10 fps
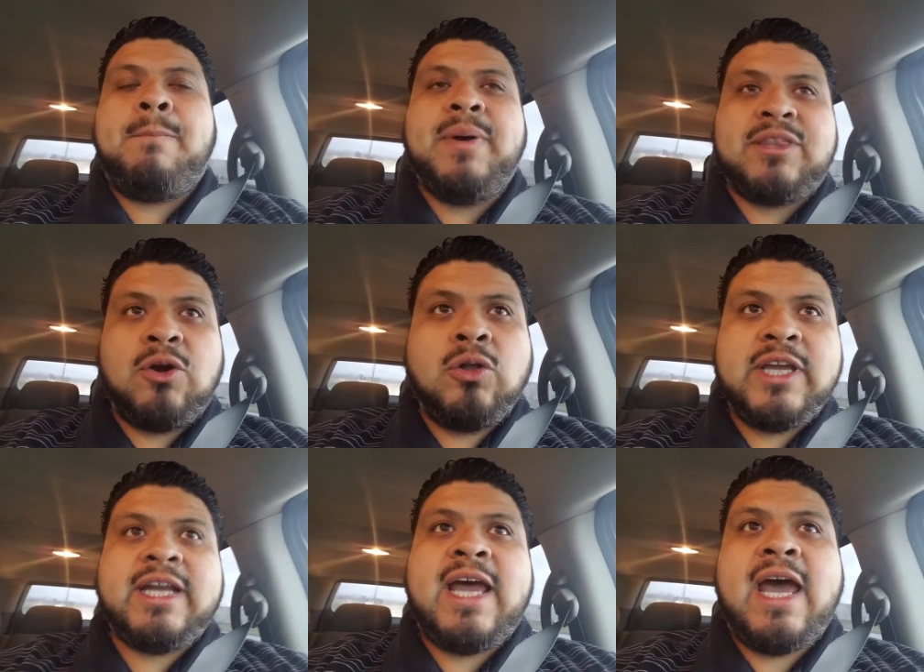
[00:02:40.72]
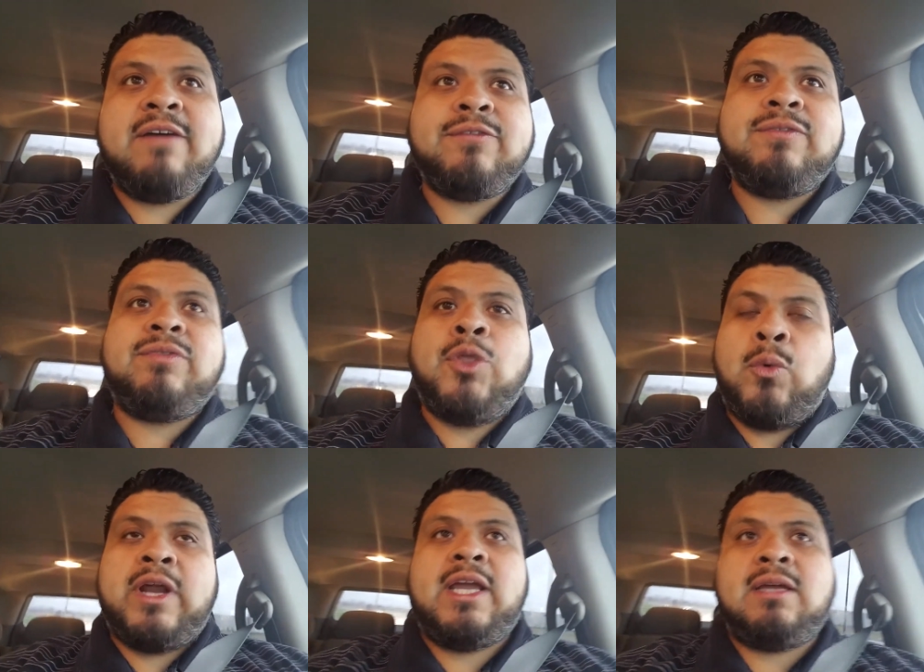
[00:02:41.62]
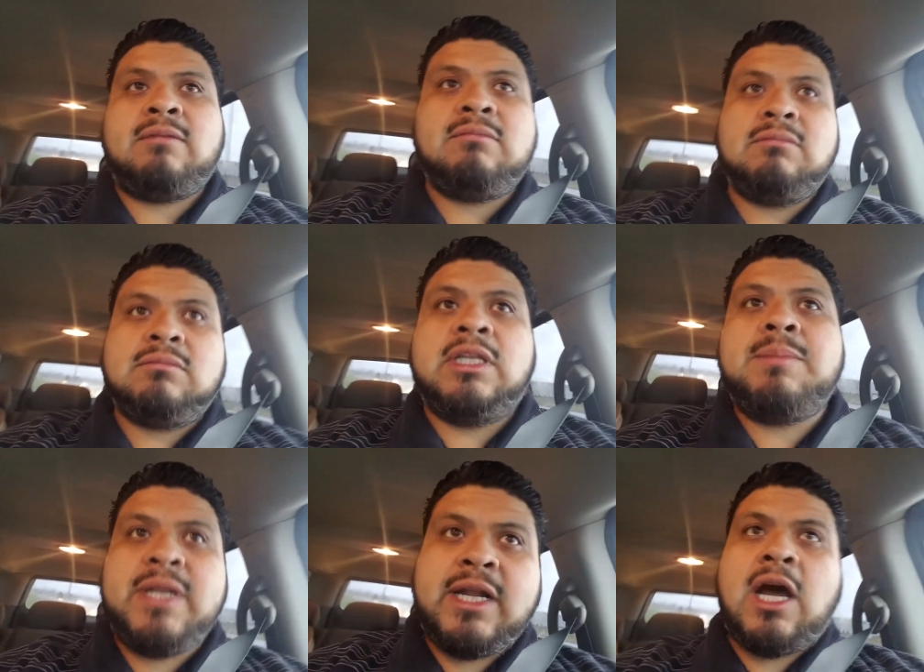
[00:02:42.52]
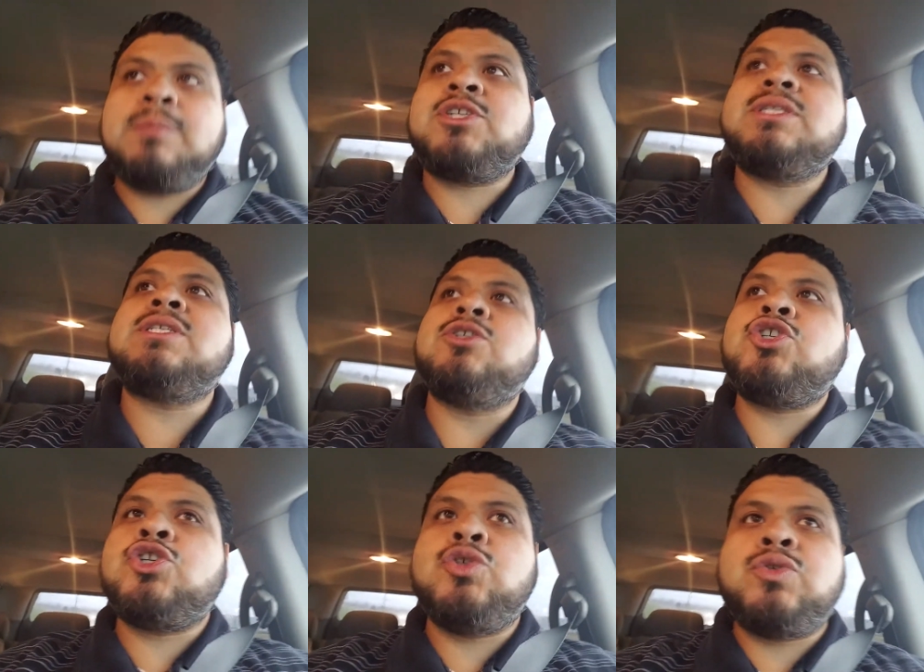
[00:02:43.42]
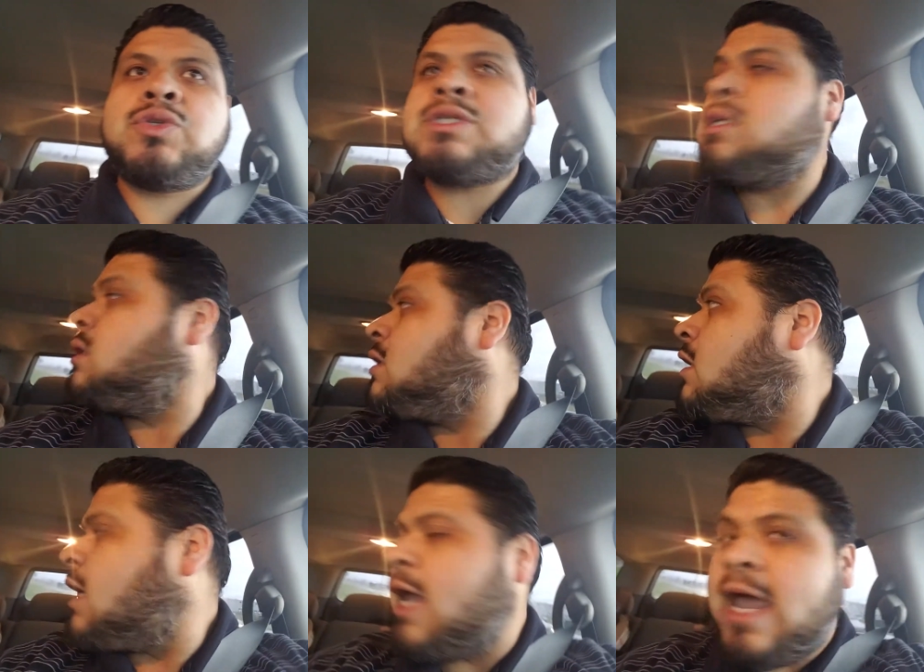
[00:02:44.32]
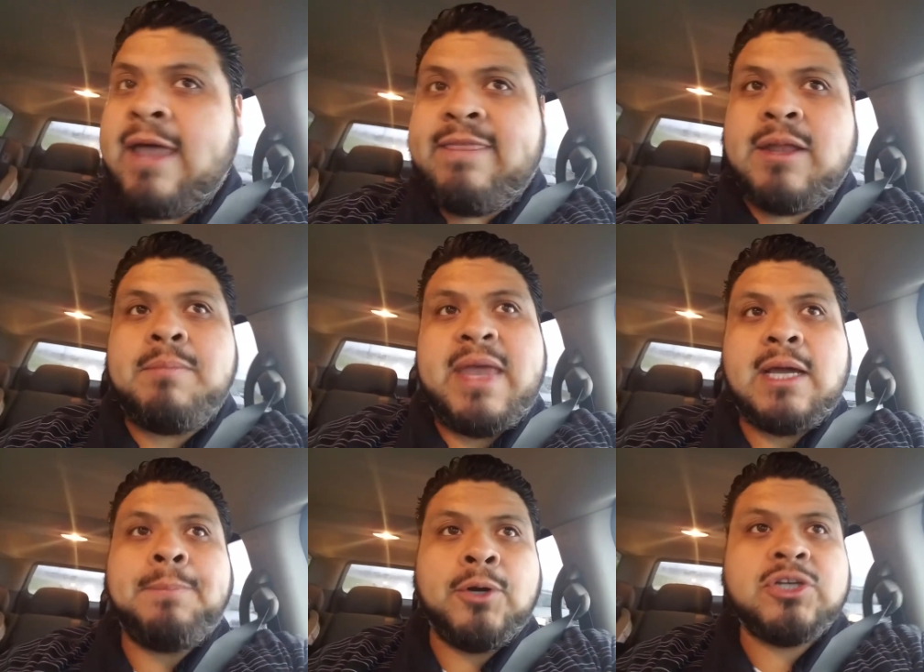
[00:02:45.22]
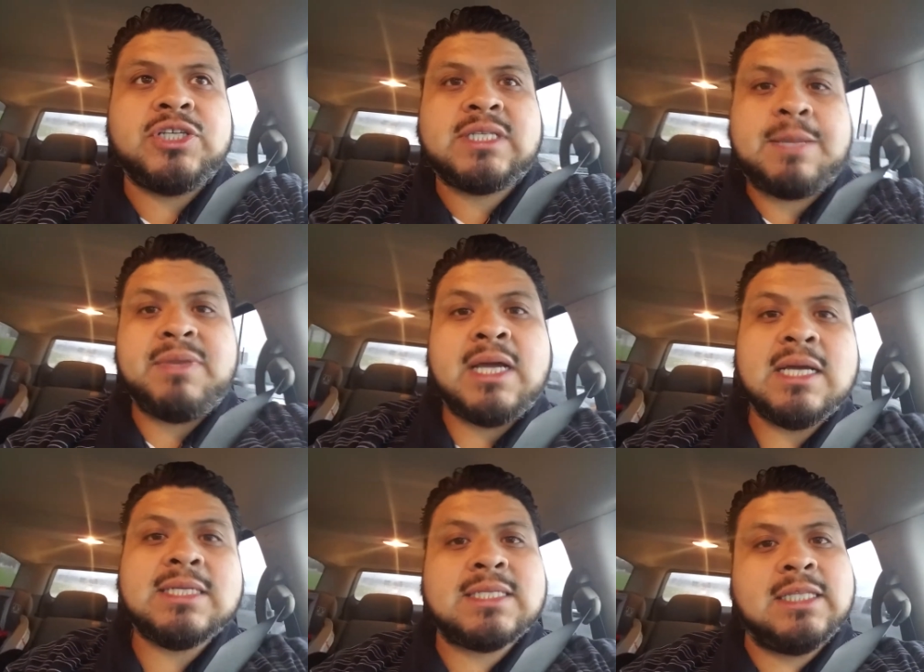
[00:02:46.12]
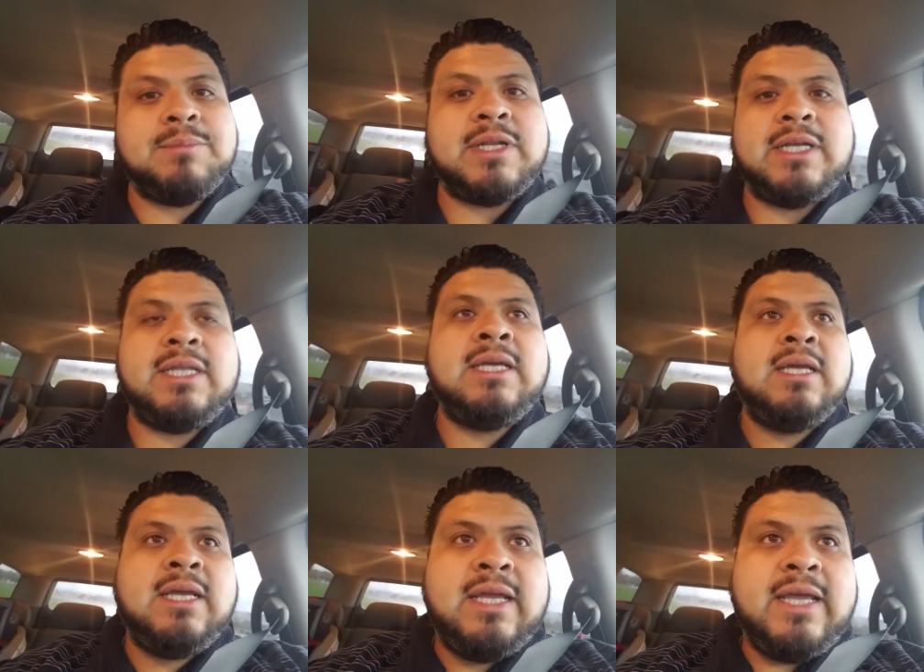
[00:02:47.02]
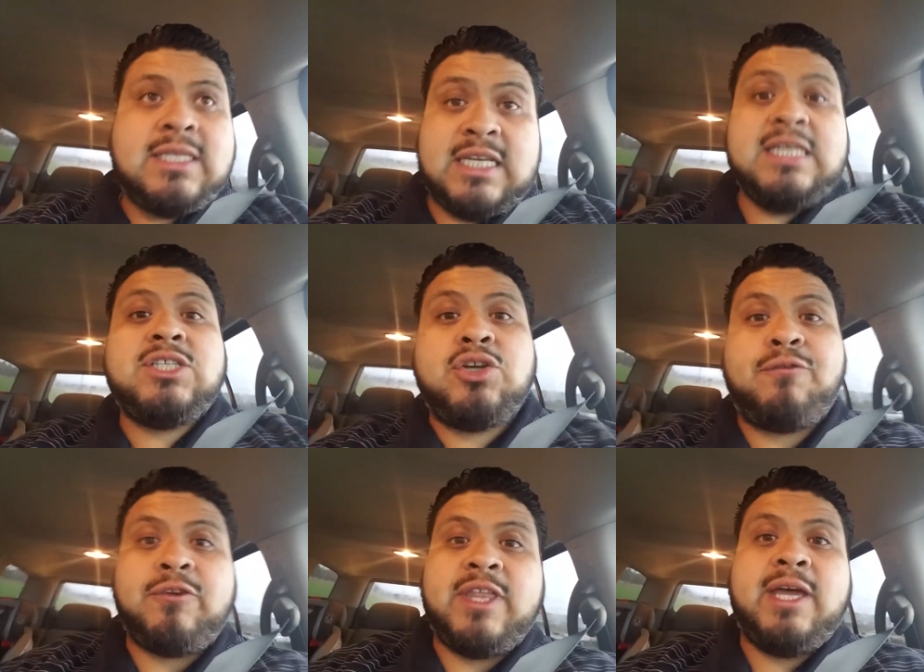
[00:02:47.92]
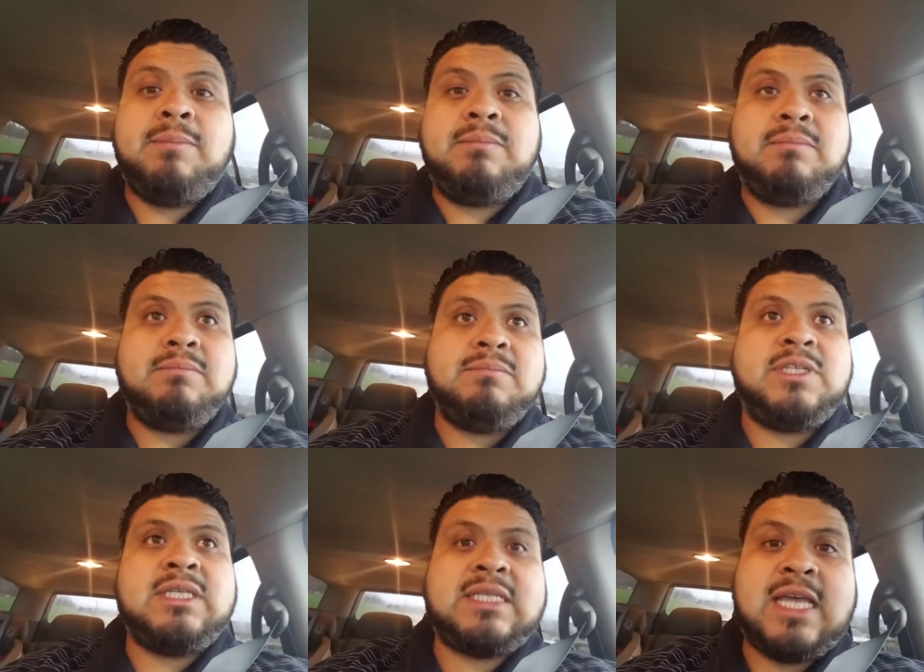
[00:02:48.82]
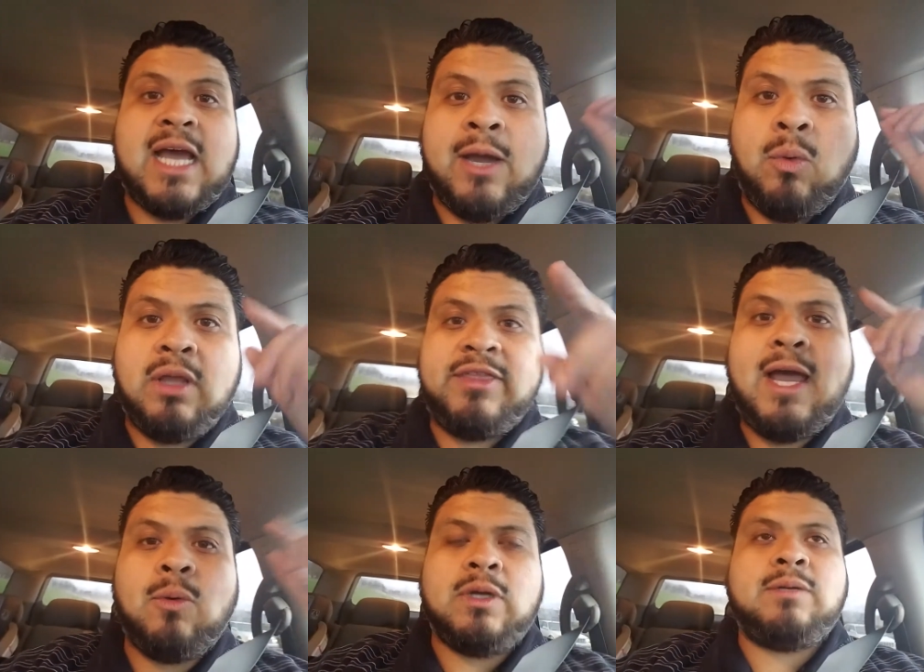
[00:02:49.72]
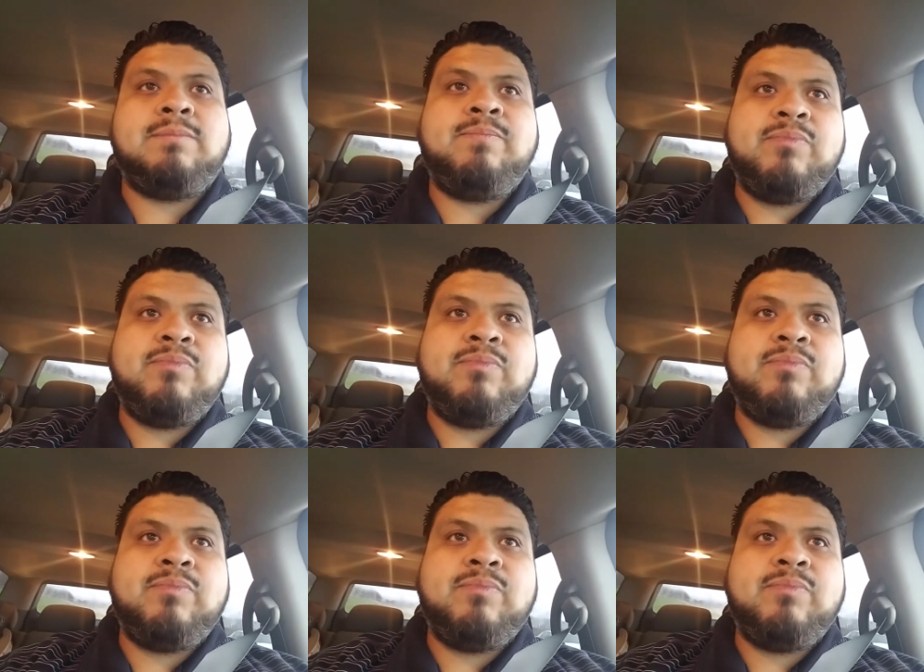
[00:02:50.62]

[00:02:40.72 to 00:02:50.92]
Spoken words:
but they're only gonna have 3 limited options to choose and then make a purchase. And because it's limited, it's easier for them to say, I want that one,